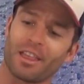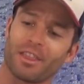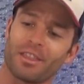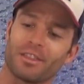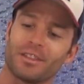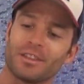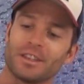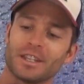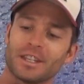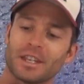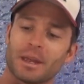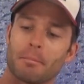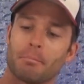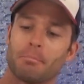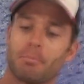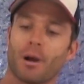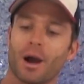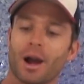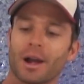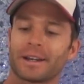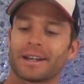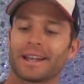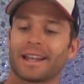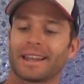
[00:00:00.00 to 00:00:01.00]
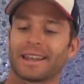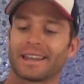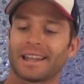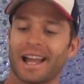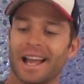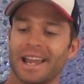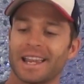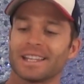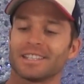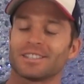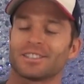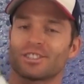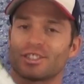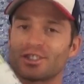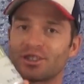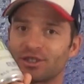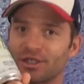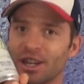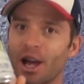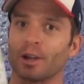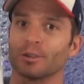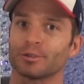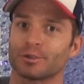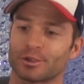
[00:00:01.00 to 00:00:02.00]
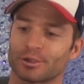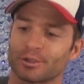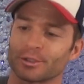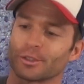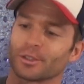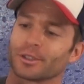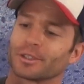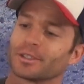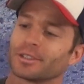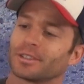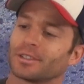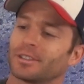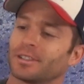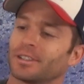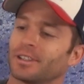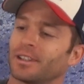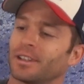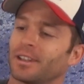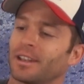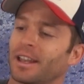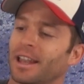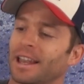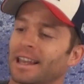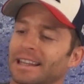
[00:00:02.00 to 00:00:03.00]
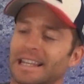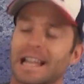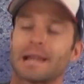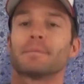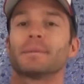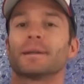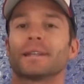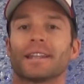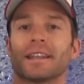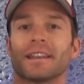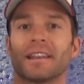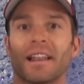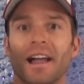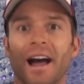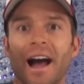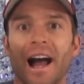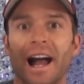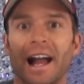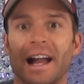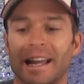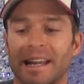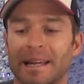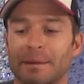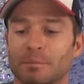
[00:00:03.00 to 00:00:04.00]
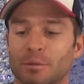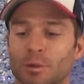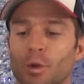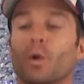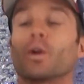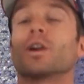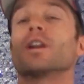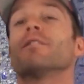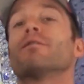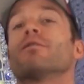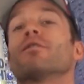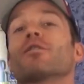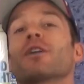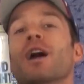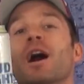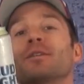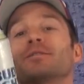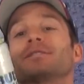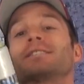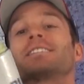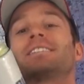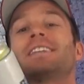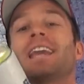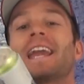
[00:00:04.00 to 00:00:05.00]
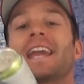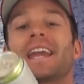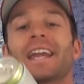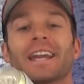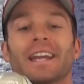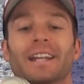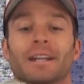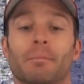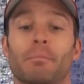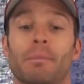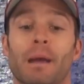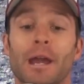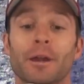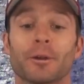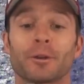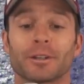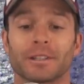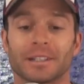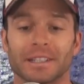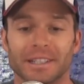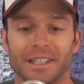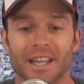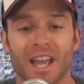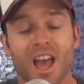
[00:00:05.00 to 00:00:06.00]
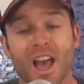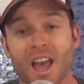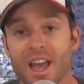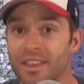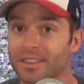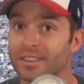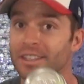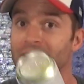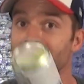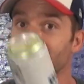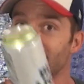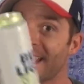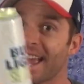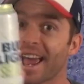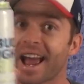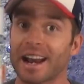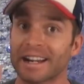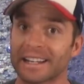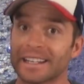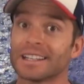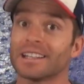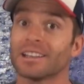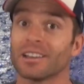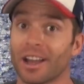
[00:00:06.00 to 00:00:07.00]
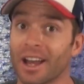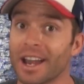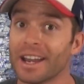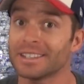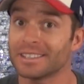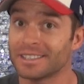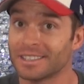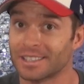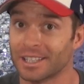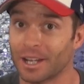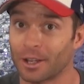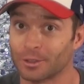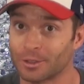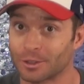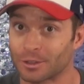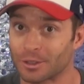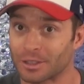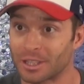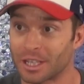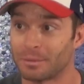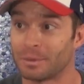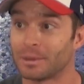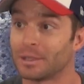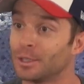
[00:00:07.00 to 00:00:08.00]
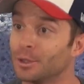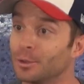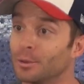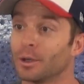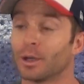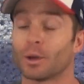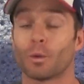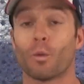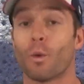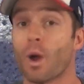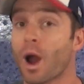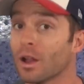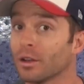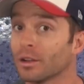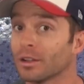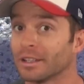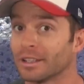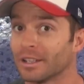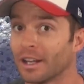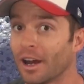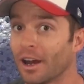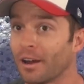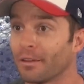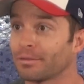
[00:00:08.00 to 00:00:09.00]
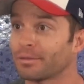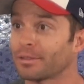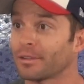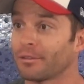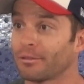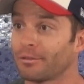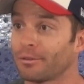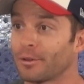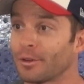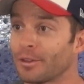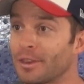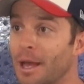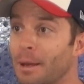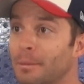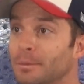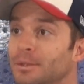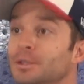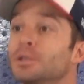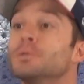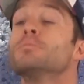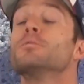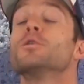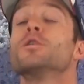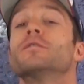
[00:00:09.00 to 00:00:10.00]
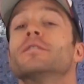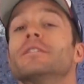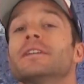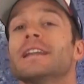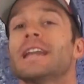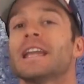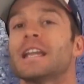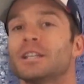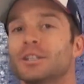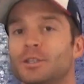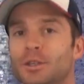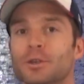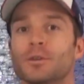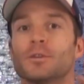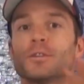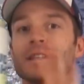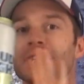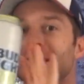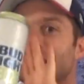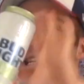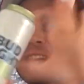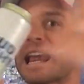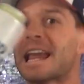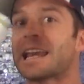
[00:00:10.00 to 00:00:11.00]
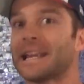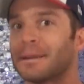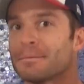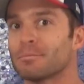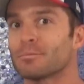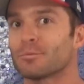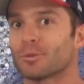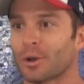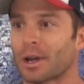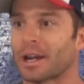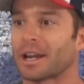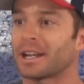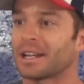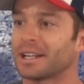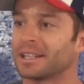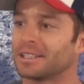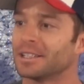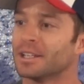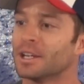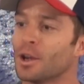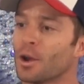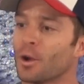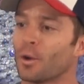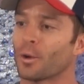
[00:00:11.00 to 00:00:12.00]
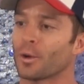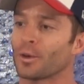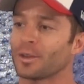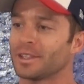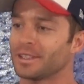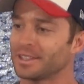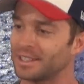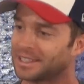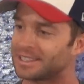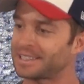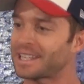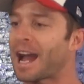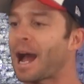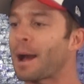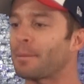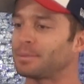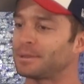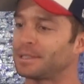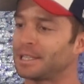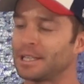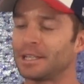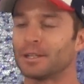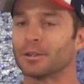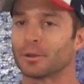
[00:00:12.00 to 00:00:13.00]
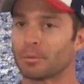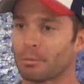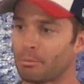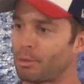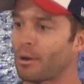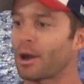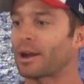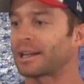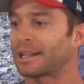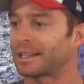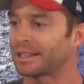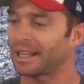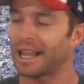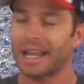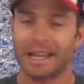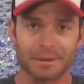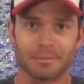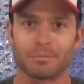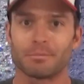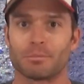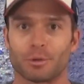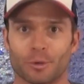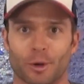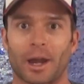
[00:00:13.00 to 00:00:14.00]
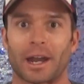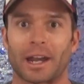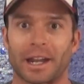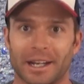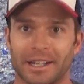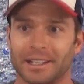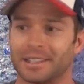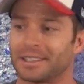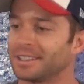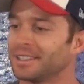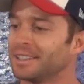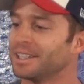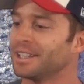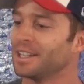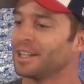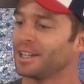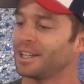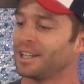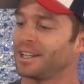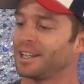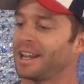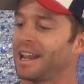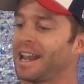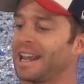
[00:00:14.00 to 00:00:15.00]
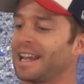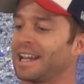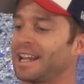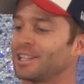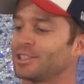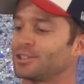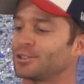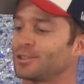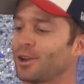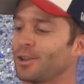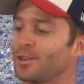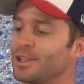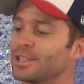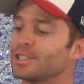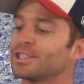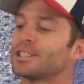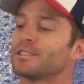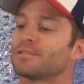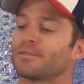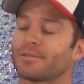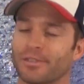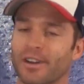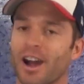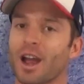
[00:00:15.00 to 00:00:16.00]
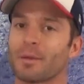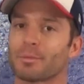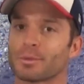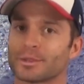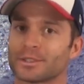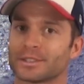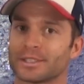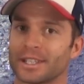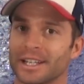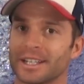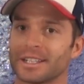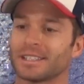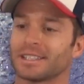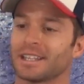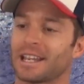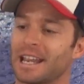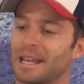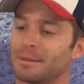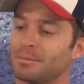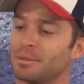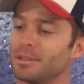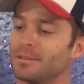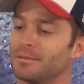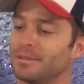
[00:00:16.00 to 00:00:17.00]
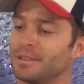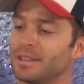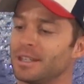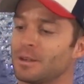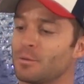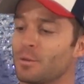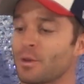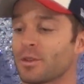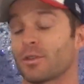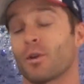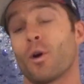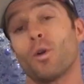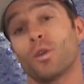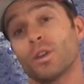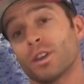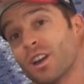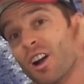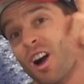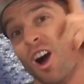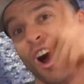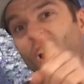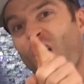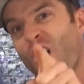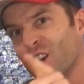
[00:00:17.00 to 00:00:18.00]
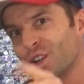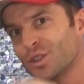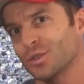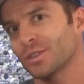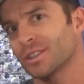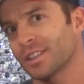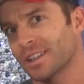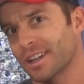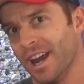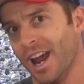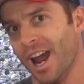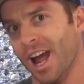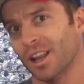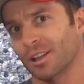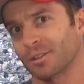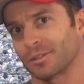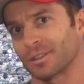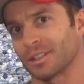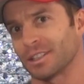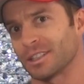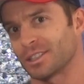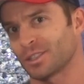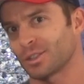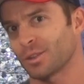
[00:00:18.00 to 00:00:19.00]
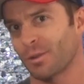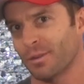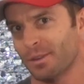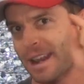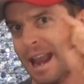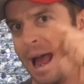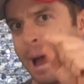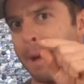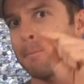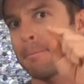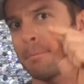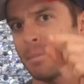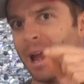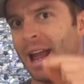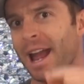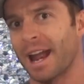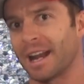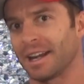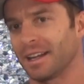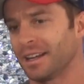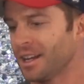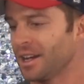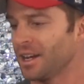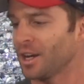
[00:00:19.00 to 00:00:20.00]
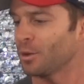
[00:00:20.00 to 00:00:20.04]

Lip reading: The Bud Light Seltzer Lemon Lime 24-ounce can. Apparently, the Natty Light Seltzers have been doing well enough for them to move it into the name brand or the top tier Bud Light brand. And so this is 5% ABV with only 100 calories, so not bad.